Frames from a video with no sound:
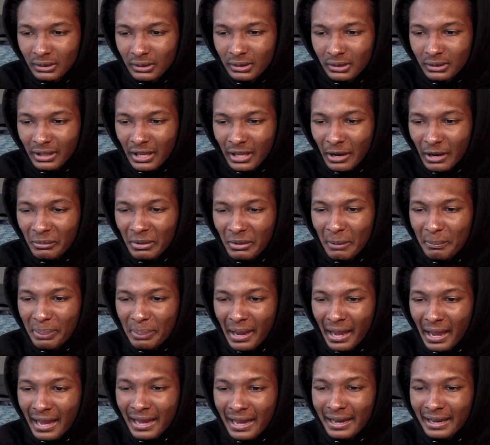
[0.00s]
Cameron
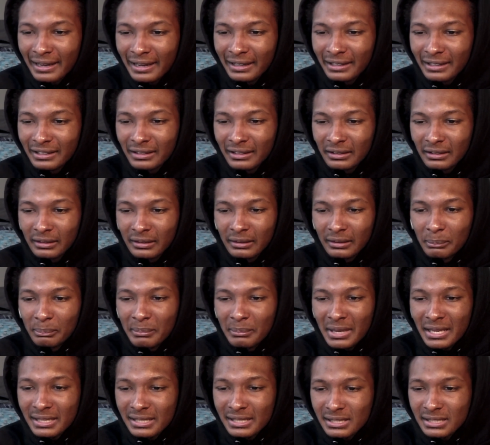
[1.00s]
Payne
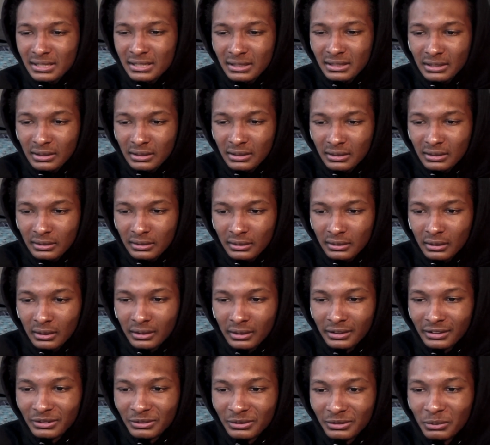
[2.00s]
missed.
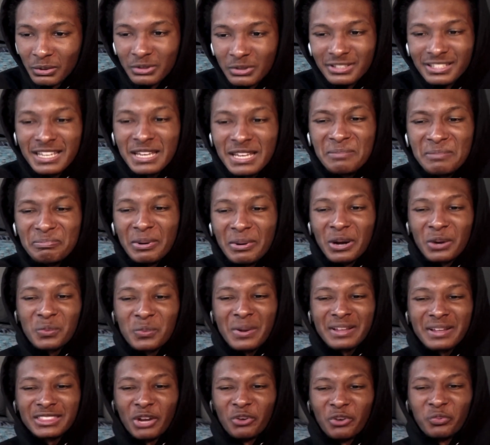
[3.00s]
D-Book
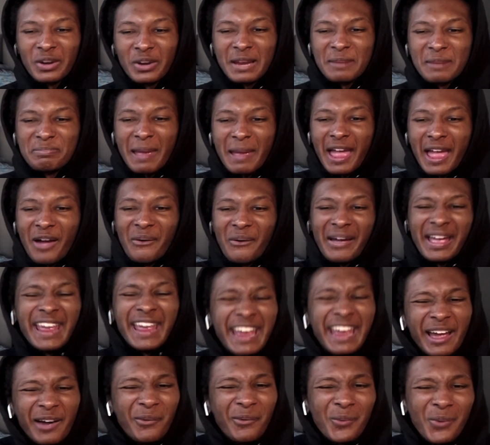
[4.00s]
with the rebound
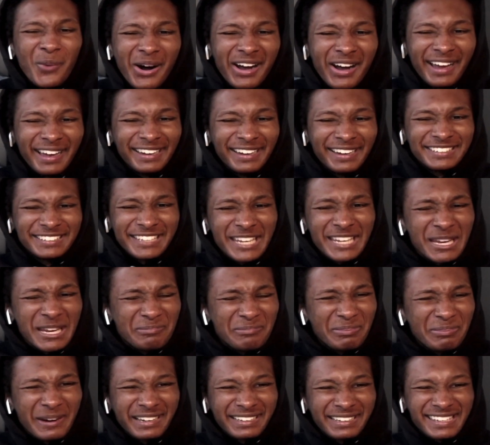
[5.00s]
and one.
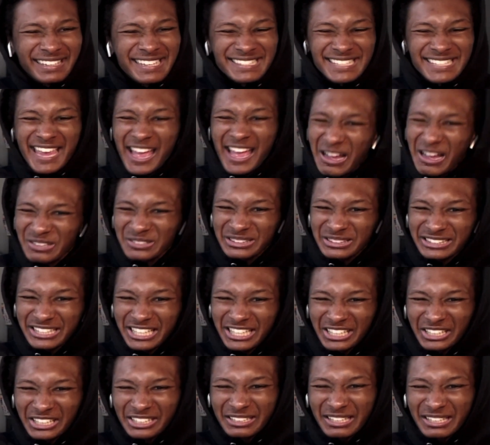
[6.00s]
D-Book is out
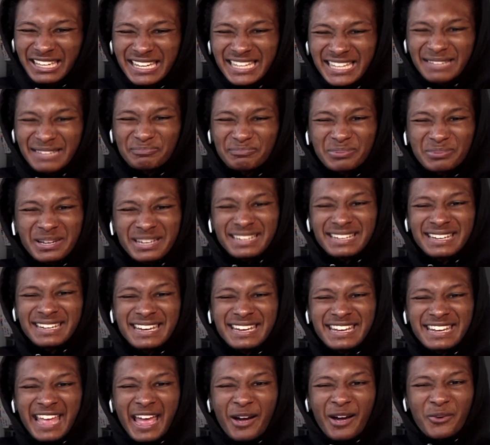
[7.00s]
there getting putting
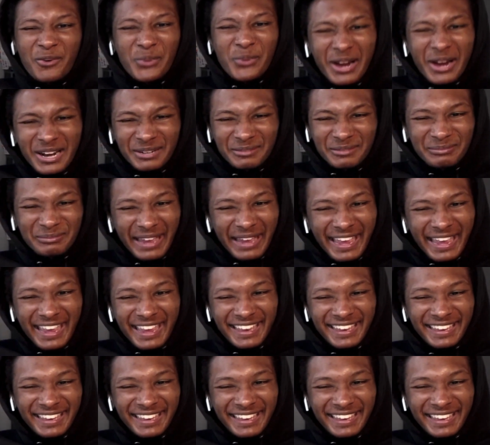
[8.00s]
in that work, man.